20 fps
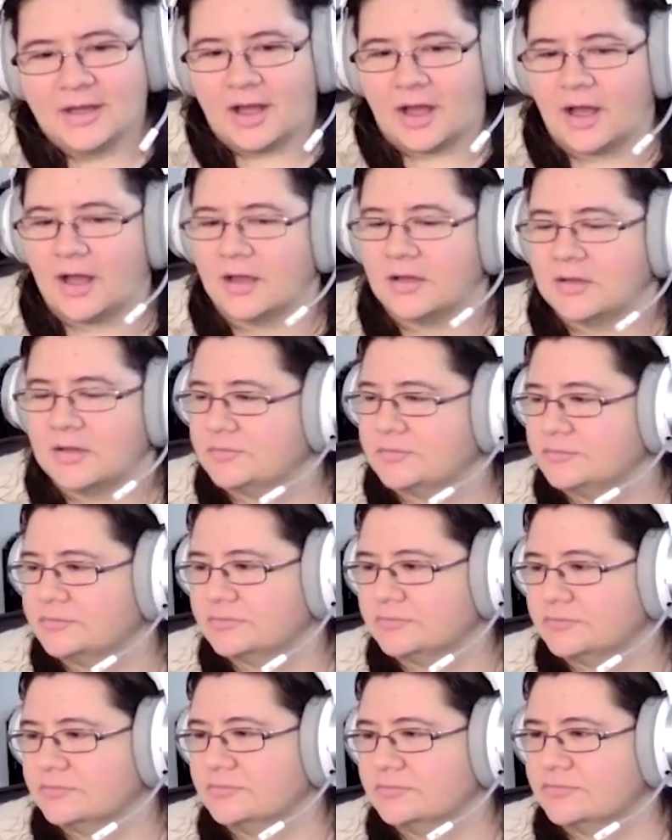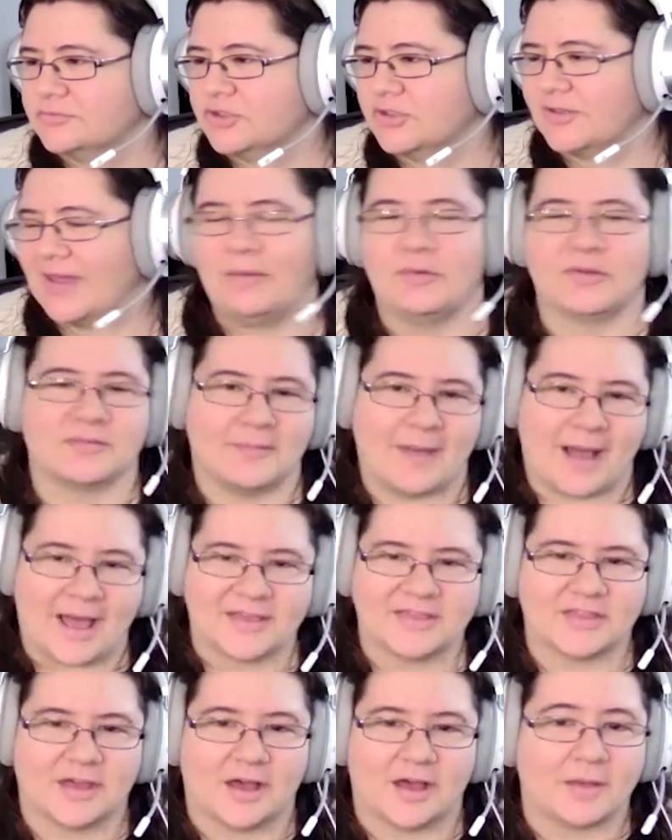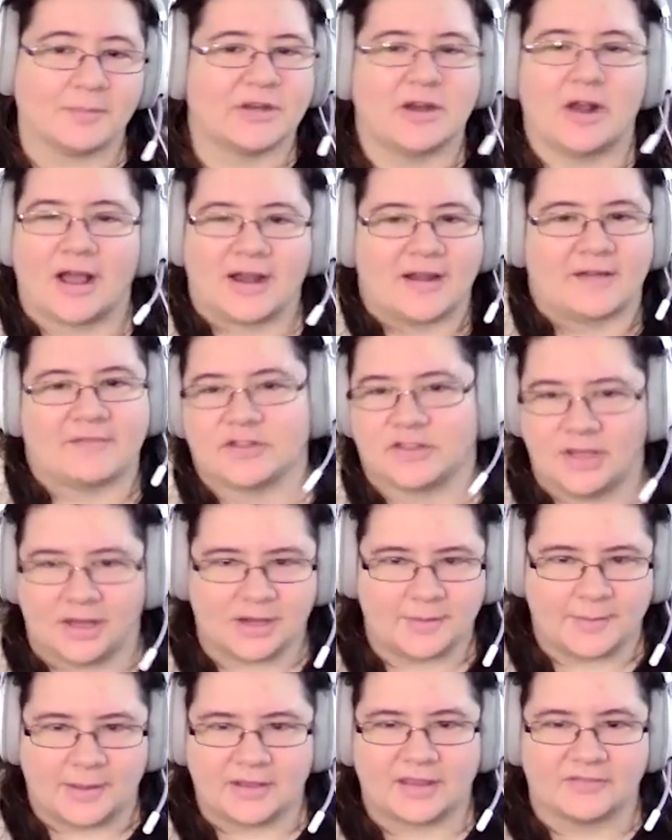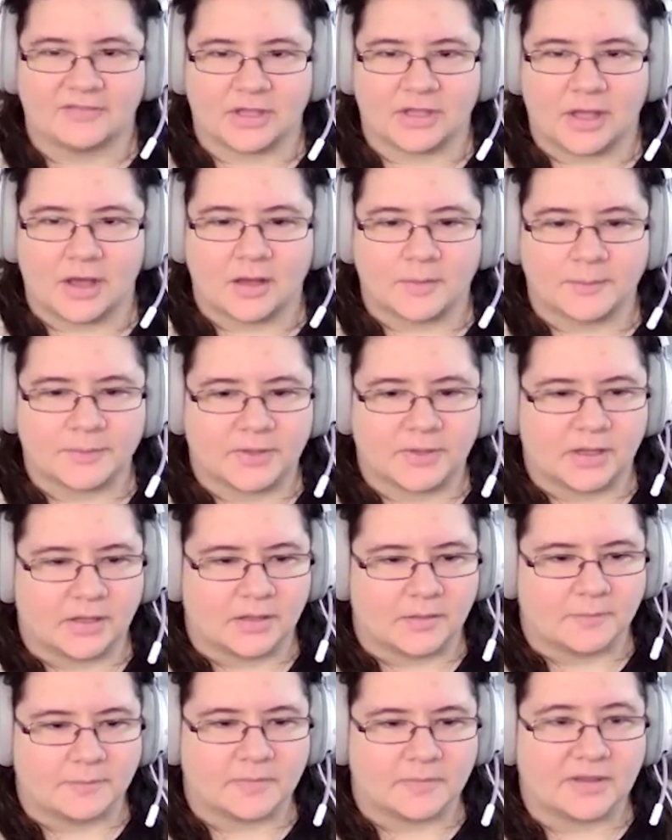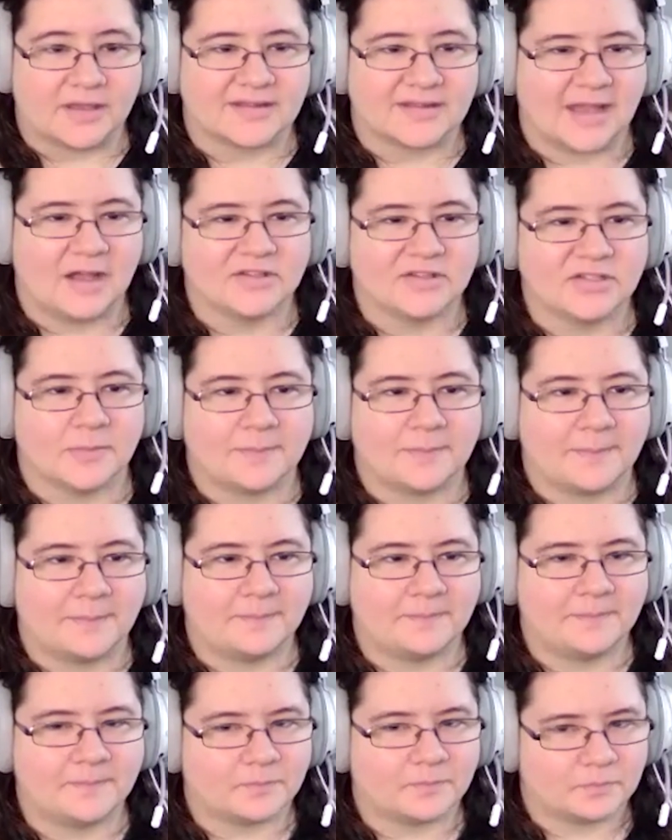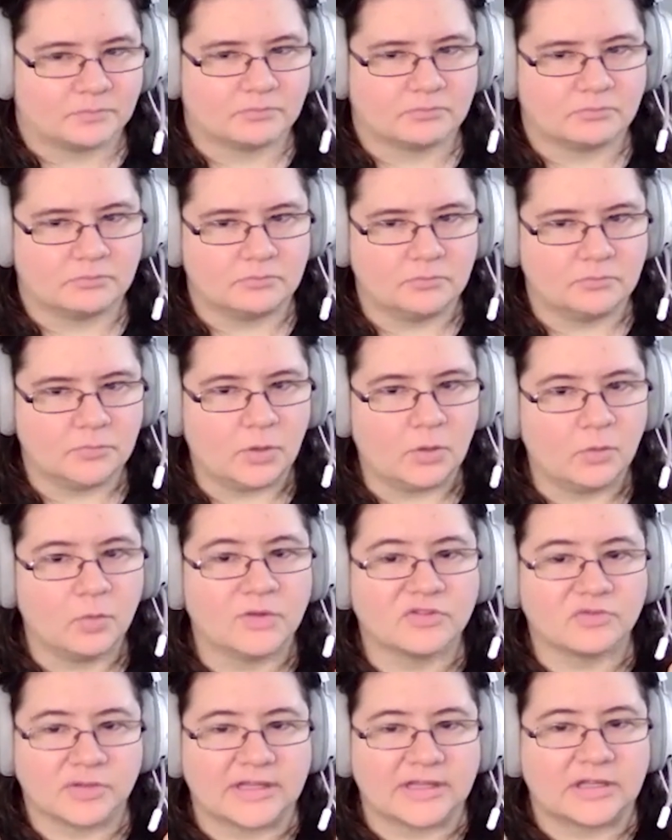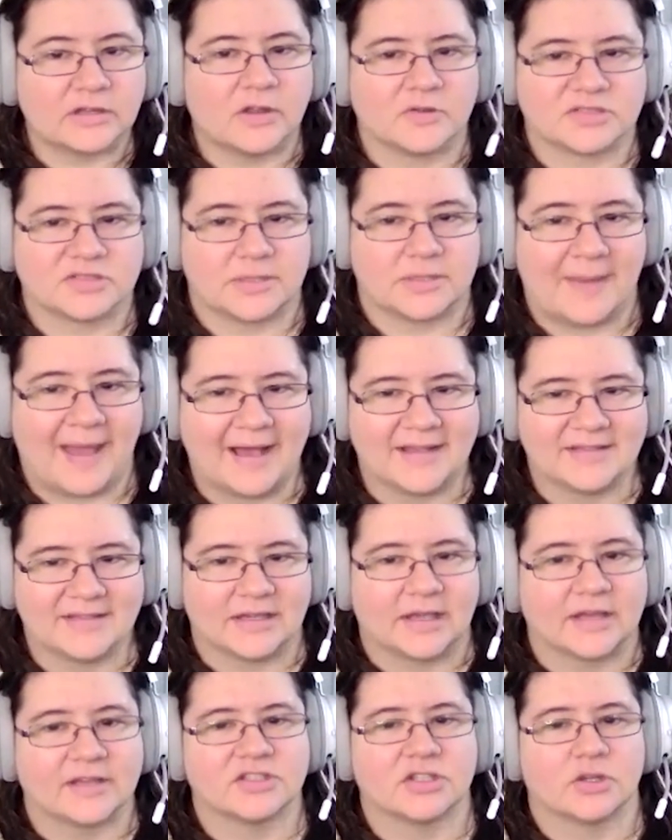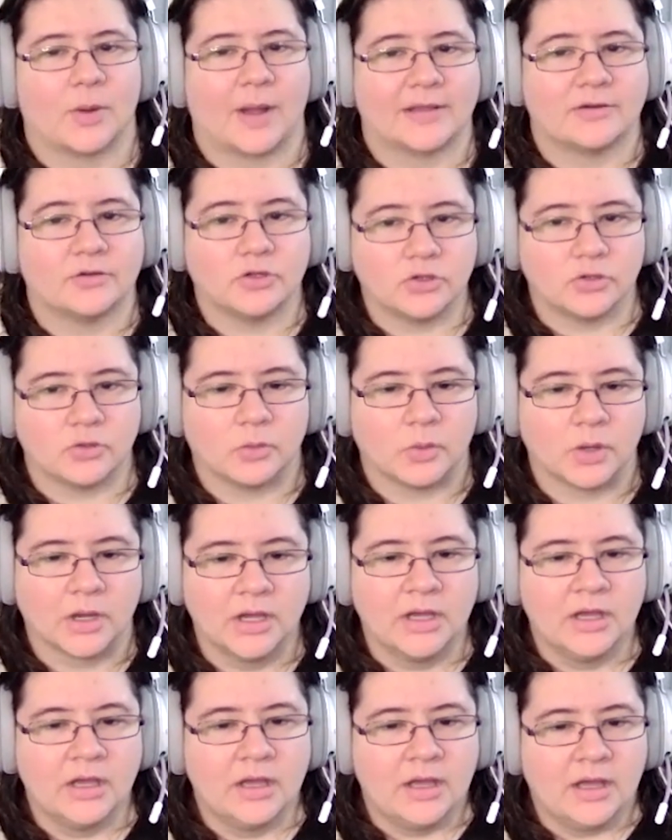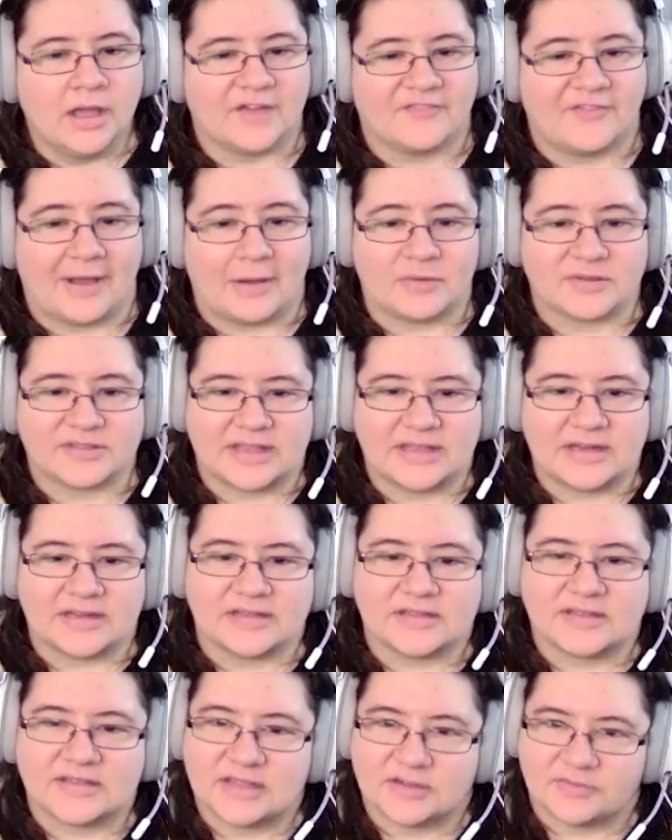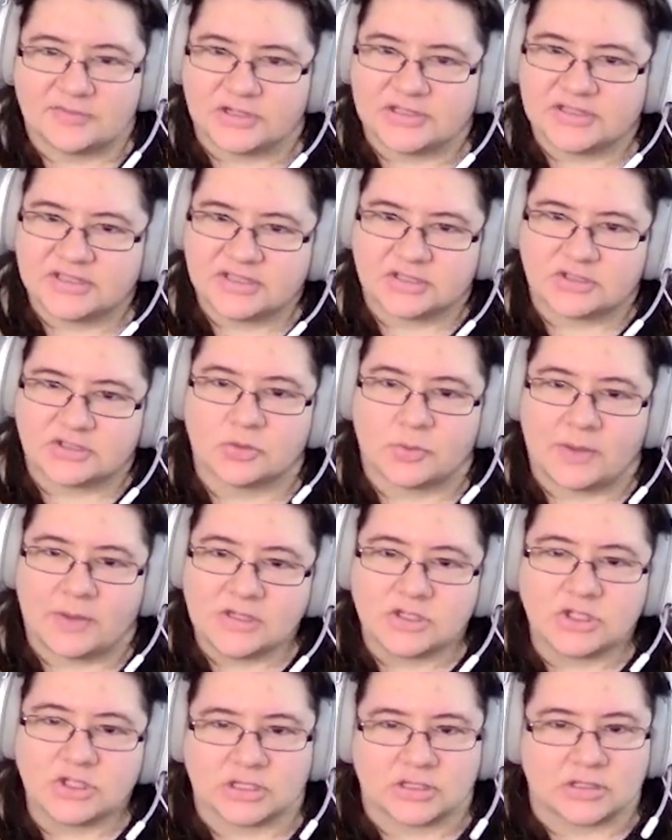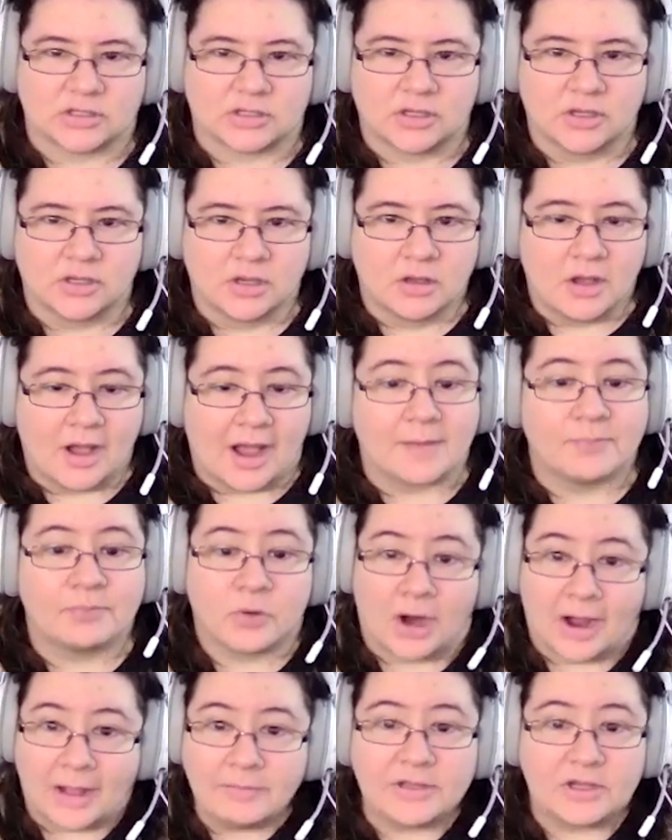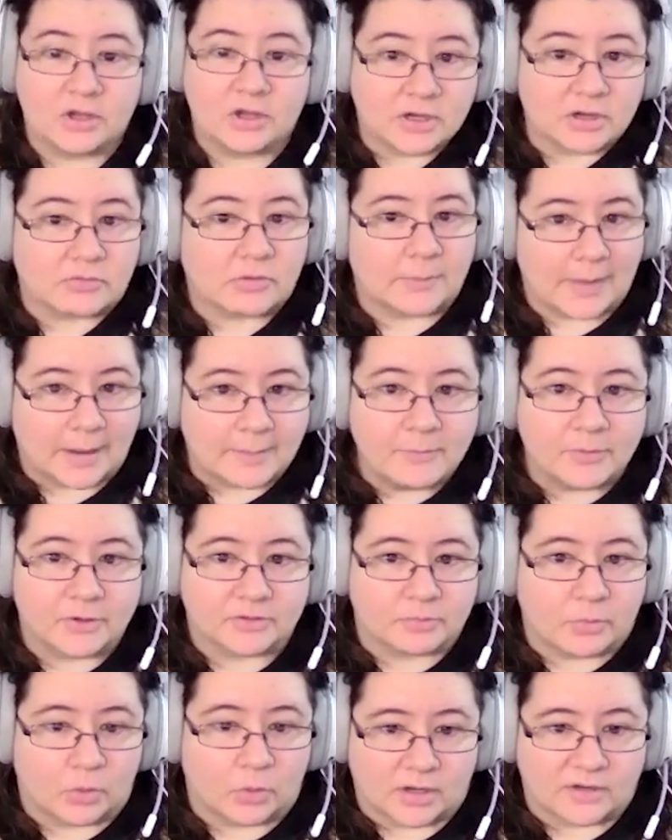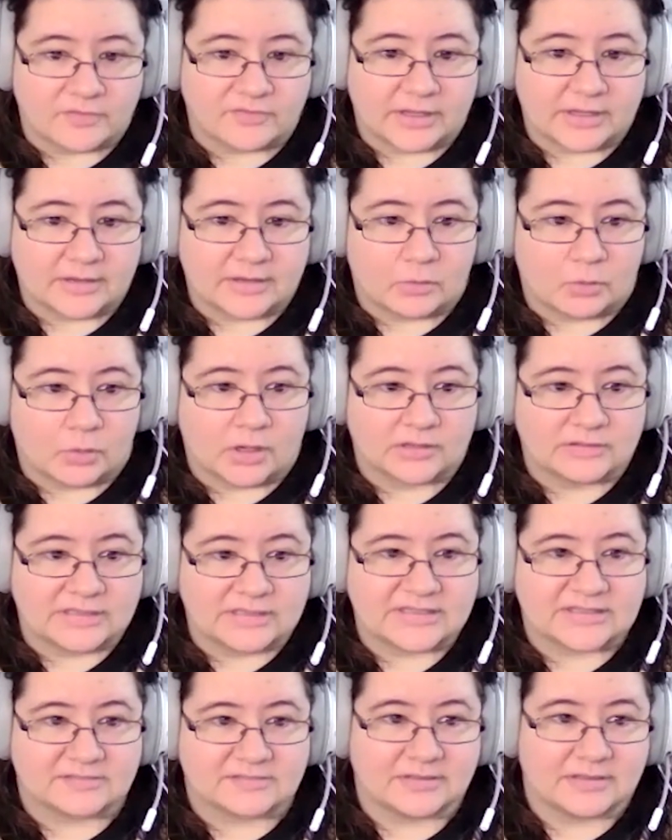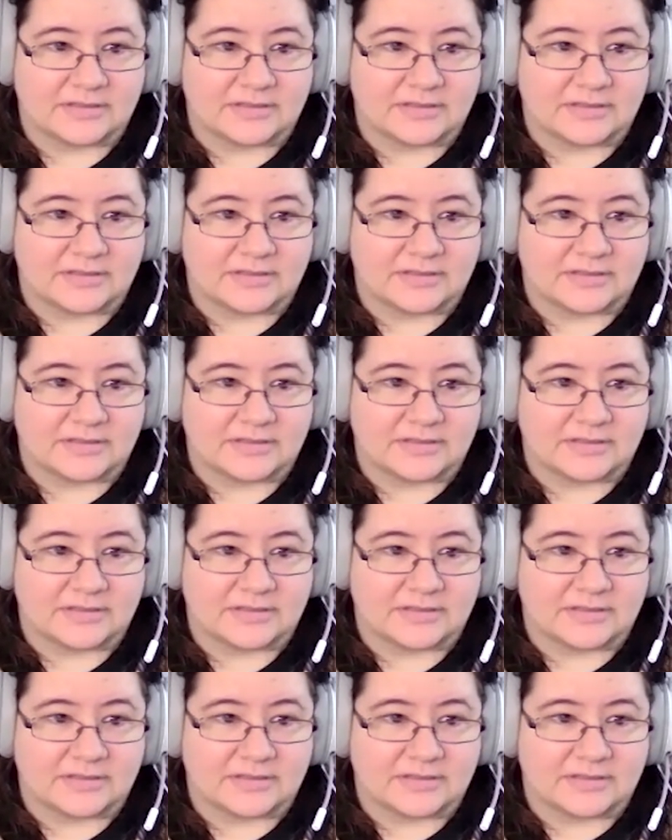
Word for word: Yeah. So that was my thought, but no, I never thought about giving up. Cause I also was really close to passing it. So I knew if I was in a different situation, I probably could have remembered more of it, or at least